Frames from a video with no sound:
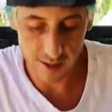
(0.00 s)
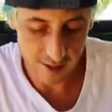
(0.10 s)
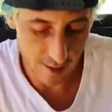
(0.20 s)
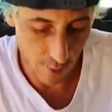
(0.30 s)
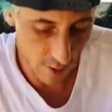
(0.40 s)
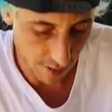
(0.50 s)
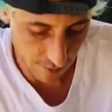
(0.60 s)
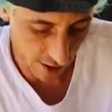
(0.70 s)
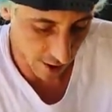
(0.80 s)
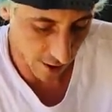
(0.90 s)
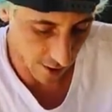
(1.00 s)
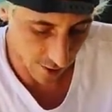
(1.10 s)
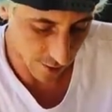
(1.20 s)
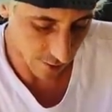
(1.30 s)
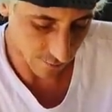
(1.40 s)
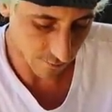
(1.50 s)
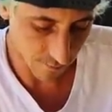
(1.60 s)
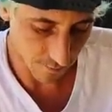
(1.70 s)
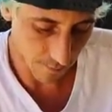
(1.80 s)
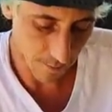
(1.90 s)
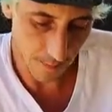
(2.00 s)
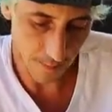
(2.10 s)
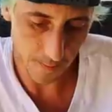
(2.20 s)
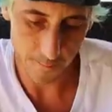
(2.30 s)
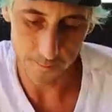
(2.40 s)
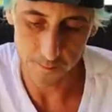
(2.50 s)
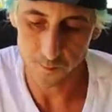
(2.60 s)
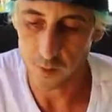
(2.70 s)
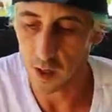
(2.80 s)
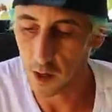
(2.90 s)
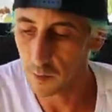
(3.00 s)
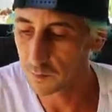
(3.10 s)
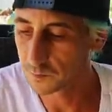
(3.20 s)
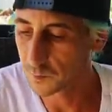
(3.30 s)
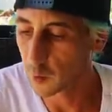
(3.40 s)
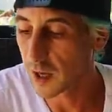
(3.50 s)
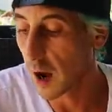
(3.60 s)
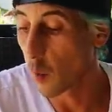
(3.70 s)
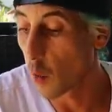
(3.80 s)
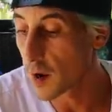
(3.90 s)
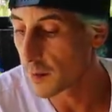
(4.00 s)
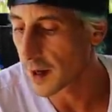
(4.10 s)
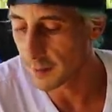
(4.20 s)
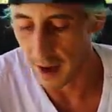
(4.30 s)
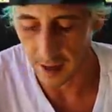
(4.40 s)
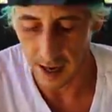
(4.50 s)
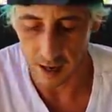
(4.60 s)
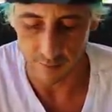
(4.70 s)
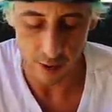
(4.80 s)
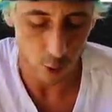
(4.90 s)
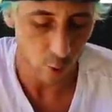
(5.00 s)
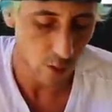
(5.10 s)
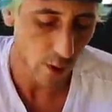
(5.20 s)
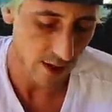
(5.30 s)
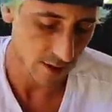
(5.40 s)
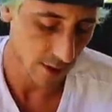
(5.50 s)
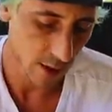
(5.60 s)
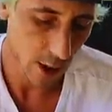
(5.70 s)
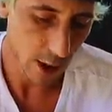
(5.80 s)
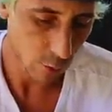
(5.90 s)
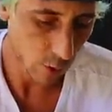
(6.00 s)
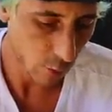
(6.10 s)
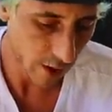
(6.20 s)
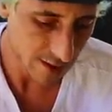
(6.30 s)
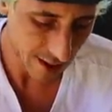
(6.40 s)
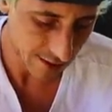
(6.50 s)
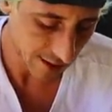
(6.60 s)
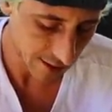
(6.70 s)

next time on it because, you know, we got one money back out of it. 3 wins out of